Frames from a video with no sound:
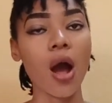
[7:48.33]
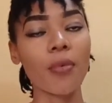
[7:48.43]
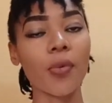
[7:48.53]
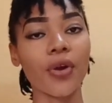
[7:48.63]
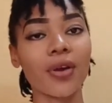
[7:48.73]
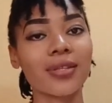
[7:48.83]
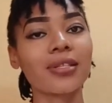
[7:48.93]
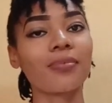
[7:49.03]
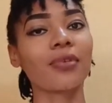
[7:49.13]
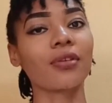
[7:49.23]
Maybe when you are
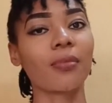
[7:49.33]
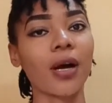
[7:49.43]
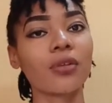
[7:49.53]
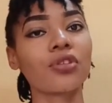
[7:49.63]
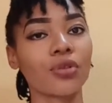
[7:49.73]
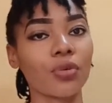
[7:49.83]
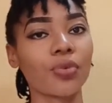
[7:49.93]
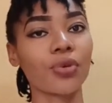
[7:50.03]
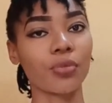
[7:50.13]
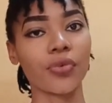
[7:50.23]
sleeping, your mouth is open,
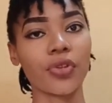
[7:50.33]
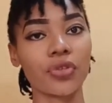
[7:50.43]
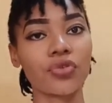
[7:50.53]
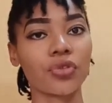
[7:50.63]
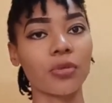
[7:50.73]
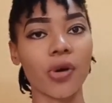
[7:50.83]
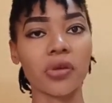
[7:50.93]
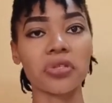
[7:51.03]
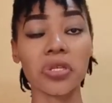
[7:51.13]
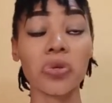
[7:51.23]
you're breathing through the
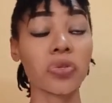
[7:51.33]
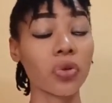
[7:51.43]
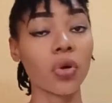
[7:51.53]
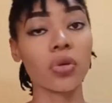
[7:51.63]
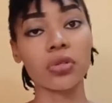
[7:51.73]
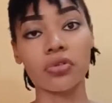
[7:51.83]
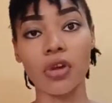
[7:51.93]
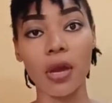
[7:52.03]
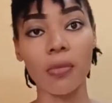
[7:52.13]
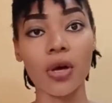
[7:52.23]
mouth. It can also cause
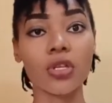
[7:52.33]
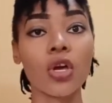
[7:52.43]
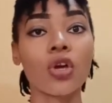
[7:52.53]
dry mouth.